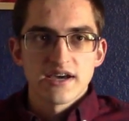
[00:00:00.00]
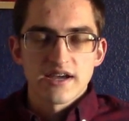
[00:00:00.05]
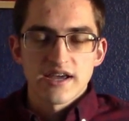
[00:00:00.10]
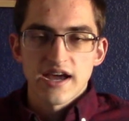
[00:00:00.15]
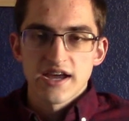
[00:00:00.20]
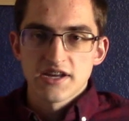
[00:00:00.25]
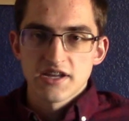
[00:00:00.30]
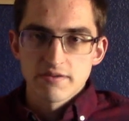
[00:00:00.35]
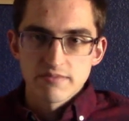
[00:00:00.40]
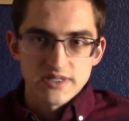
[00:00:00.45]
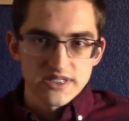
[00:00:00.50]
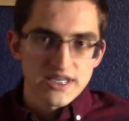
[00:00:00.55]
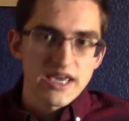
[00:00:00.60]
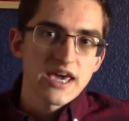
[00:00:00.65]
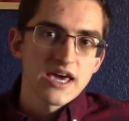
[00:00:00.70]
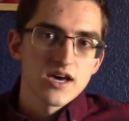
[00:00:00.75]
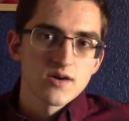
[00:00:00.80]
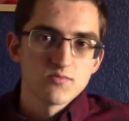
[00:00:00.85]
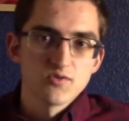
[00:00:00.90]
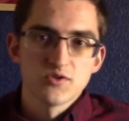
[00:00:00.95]
a guy named
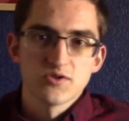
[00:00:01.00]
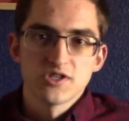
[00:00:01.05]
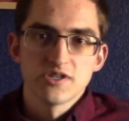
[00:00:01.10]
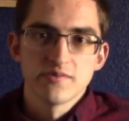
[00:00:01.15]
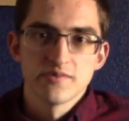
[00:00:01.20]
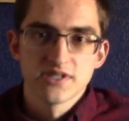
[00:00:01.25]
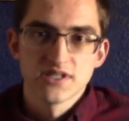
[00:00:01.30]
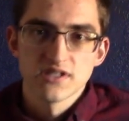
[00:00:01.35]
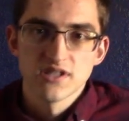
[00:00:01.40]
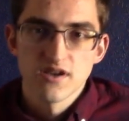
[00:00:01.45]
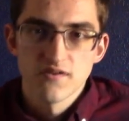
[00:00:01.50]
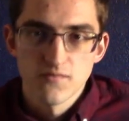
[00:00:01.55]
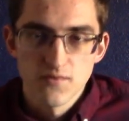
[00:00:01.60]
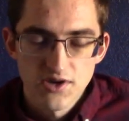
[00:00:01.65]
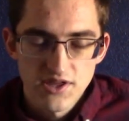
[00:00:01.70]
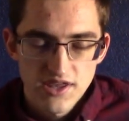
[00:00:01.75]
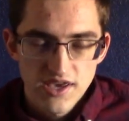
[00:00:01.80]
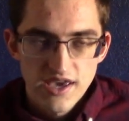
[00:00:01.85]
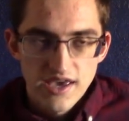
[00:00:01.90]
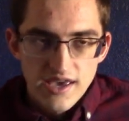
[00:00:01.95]
Sam who she was in love
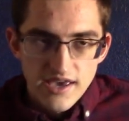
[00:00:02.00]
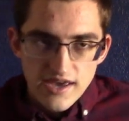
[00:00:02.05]
with.